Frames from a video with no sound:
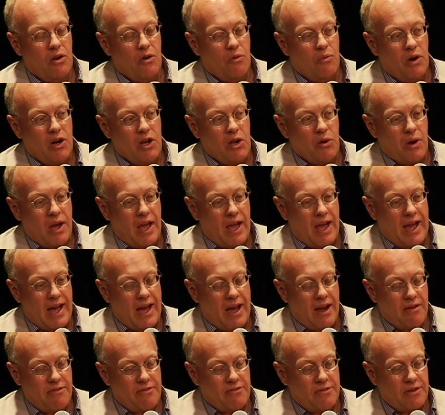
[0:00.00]
where you
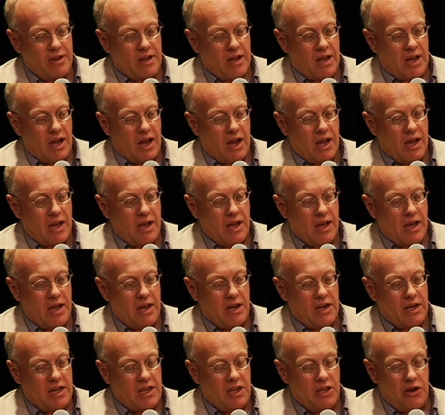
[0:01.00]
have
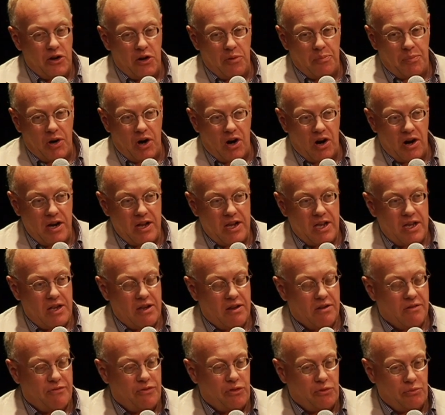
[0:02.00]
an inner party
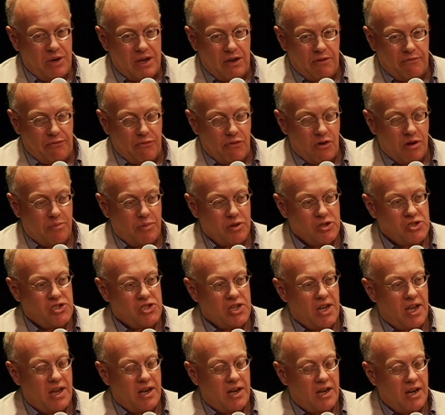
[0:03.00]
of 3 to
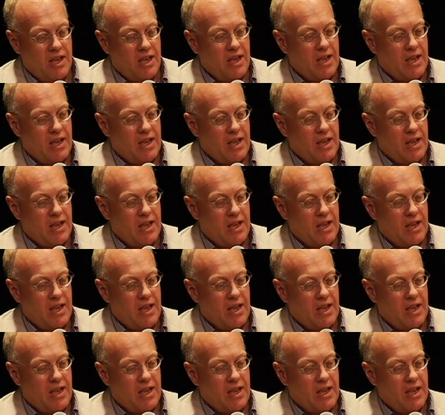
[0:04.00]
4%,